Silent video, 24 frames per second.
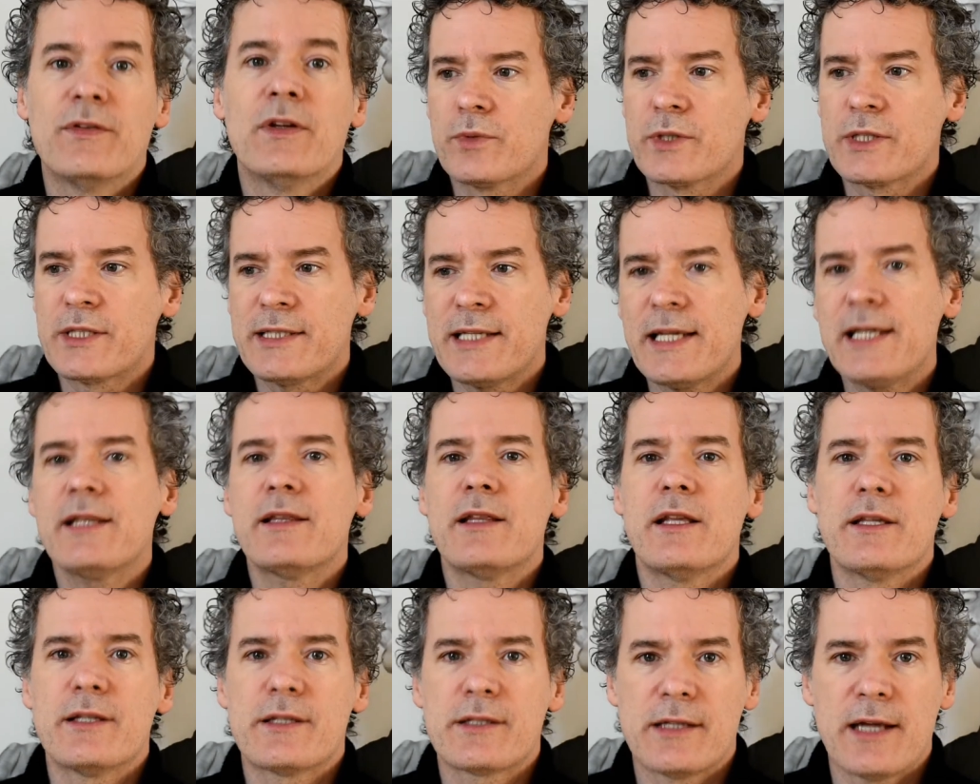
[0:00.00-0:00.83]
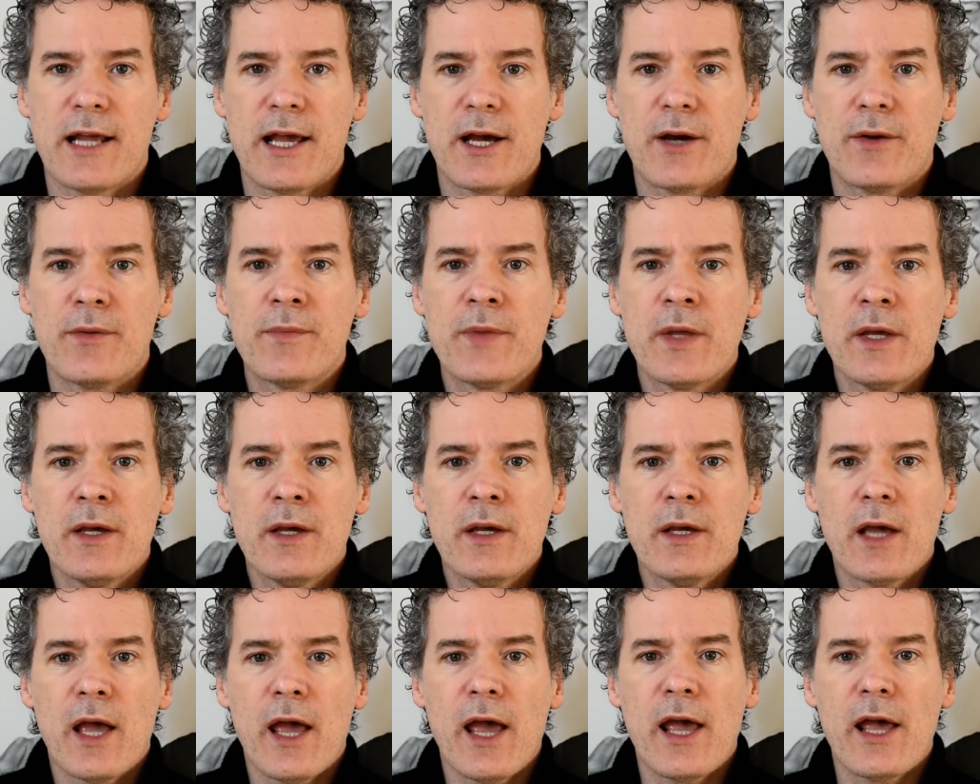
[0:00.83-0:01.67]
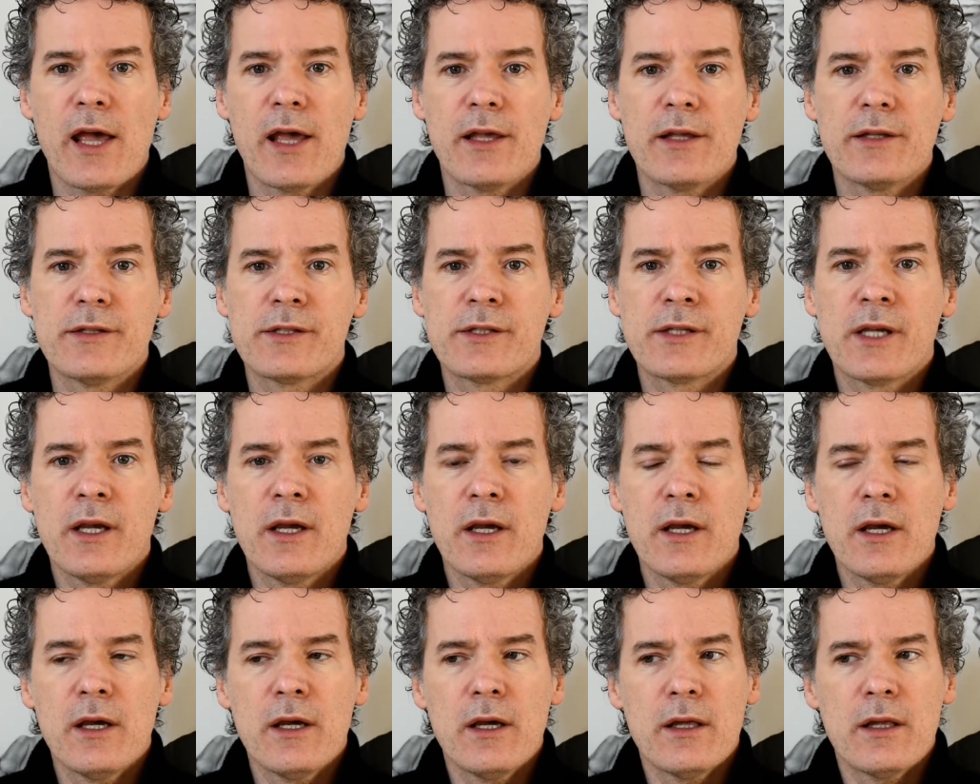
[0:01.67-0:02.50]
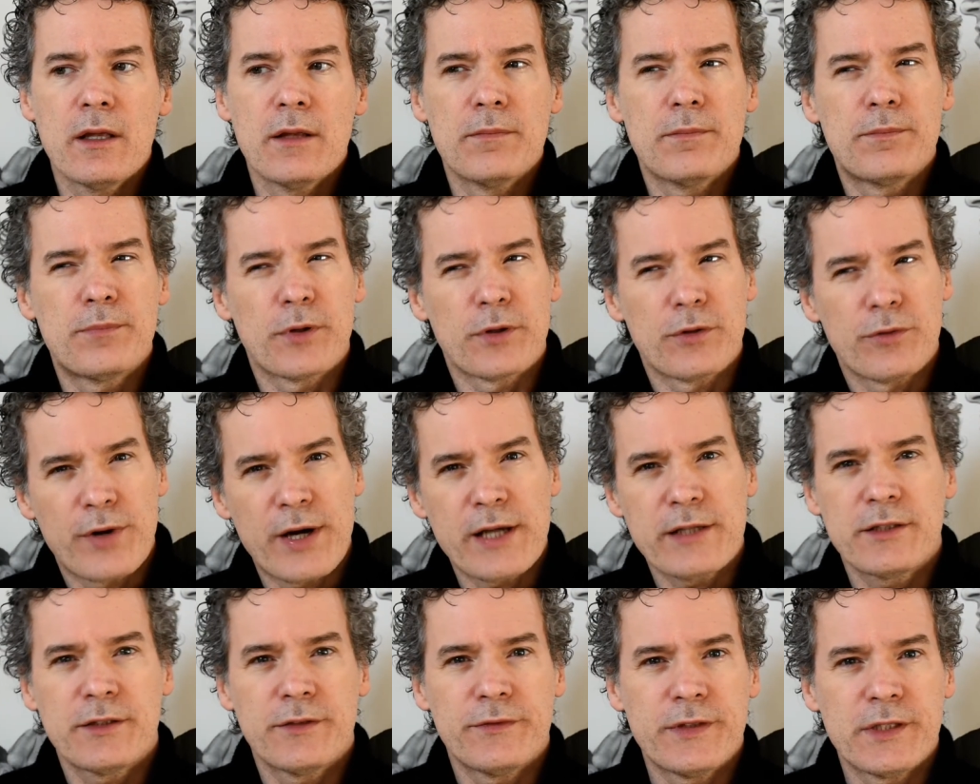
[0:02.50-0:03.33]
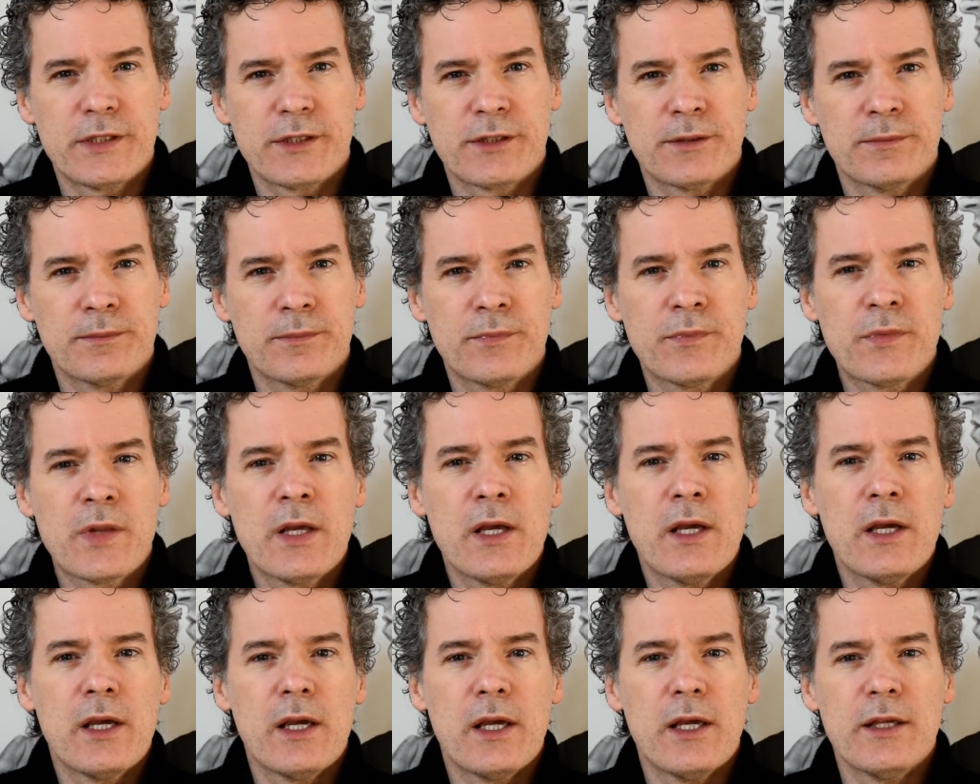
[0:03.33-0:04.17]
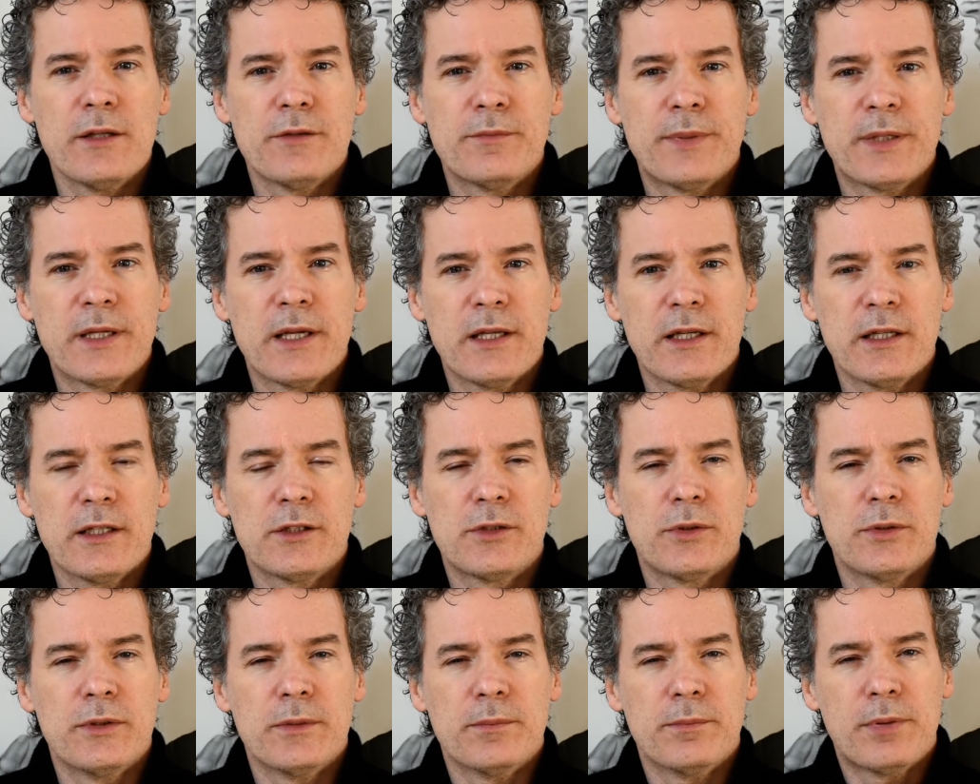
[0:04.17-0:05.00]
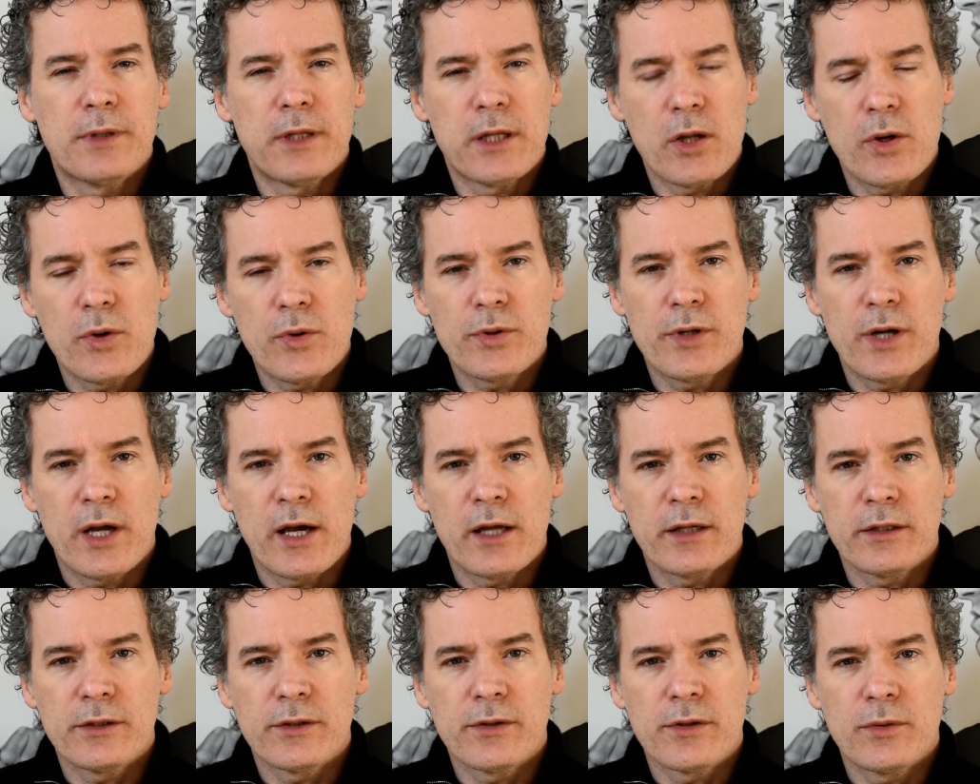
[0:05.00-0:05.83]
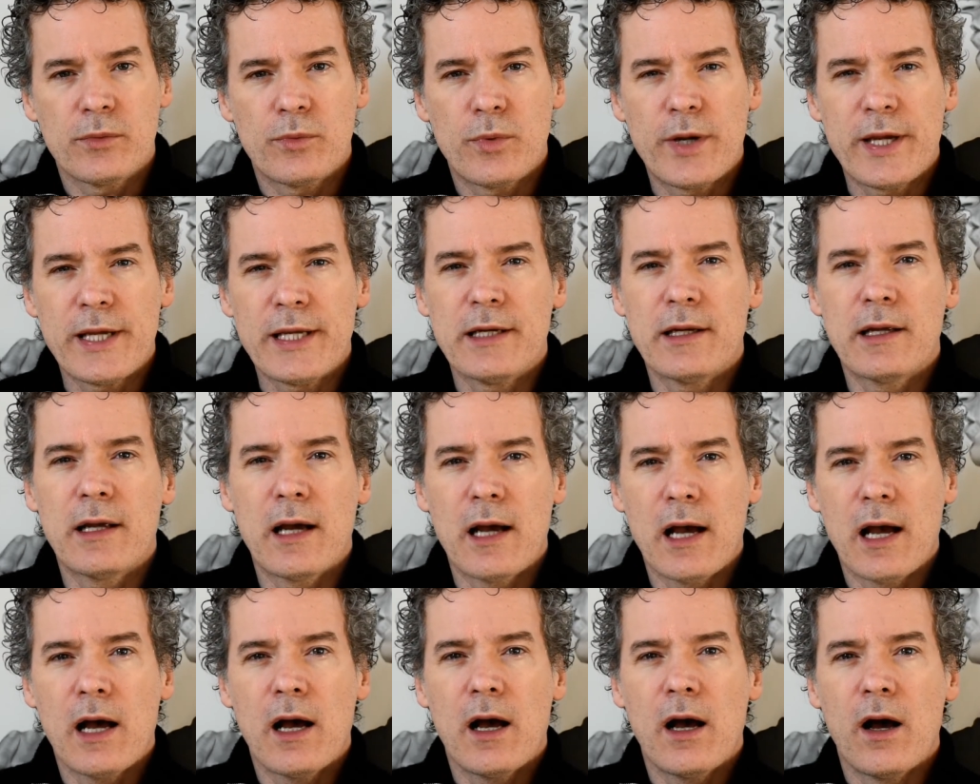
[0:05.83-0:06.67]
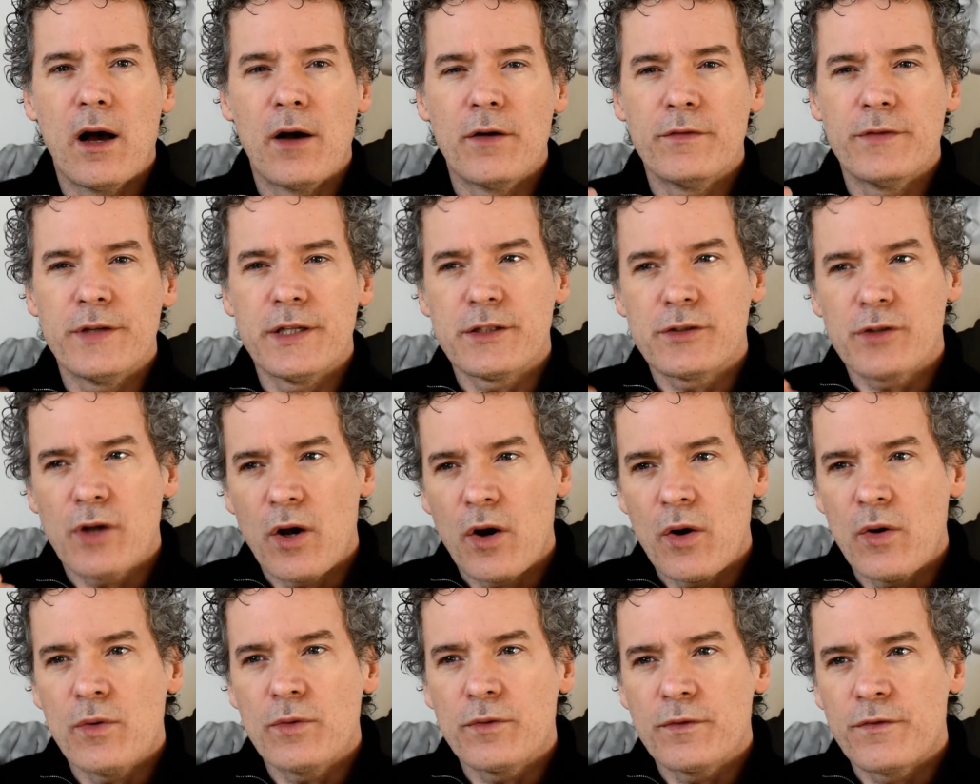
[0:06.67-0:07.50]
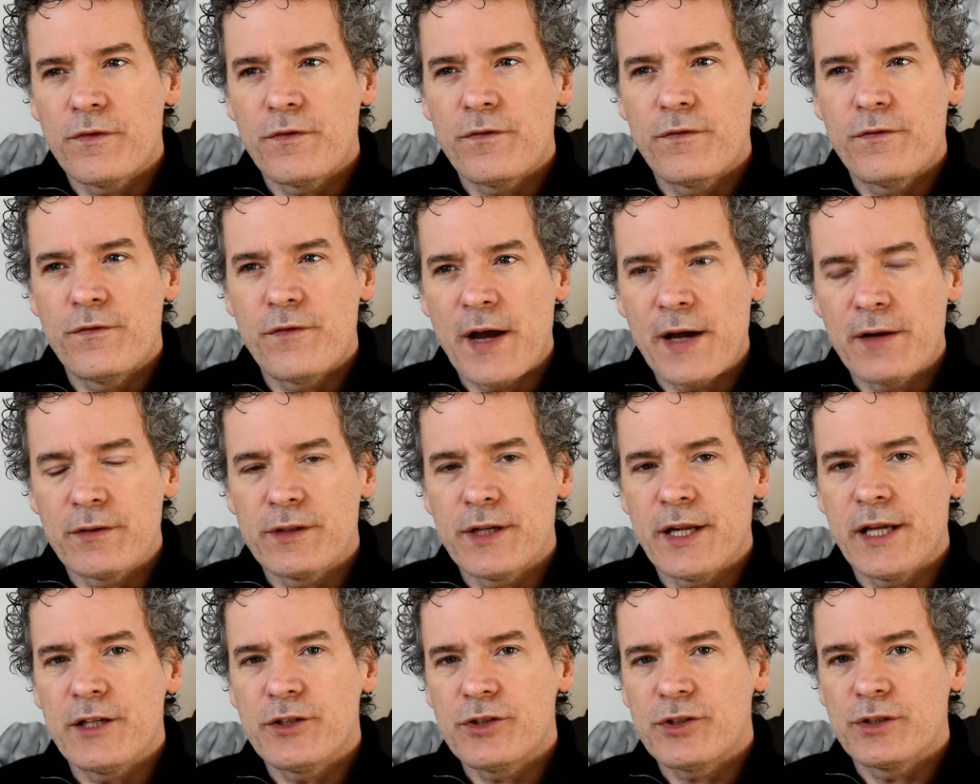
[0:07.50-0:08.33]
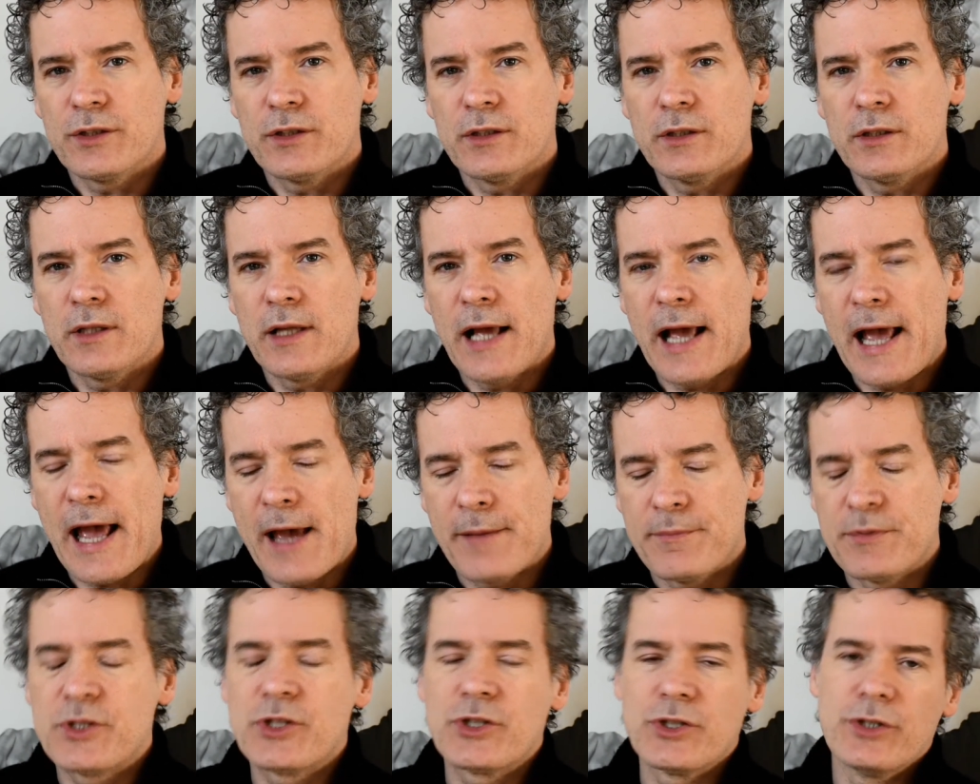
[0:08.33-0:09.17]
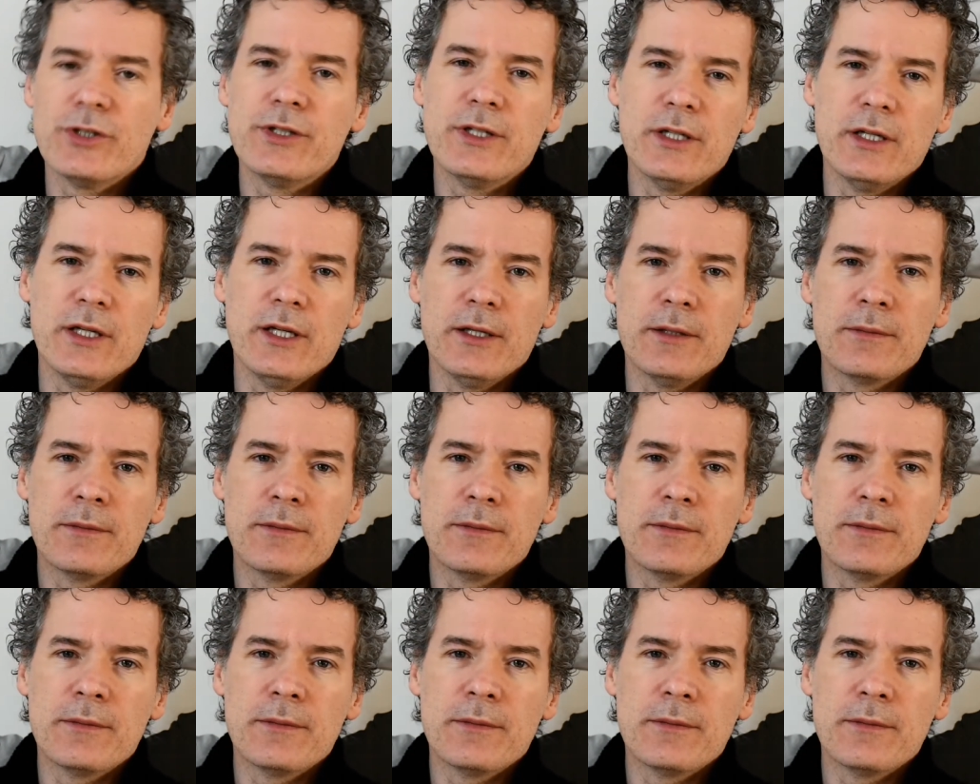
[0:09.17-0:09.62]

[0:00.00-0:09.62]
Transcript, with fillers: We're seeing this now as progressivism is beginning to implode under the weight of its own foundational absurdity.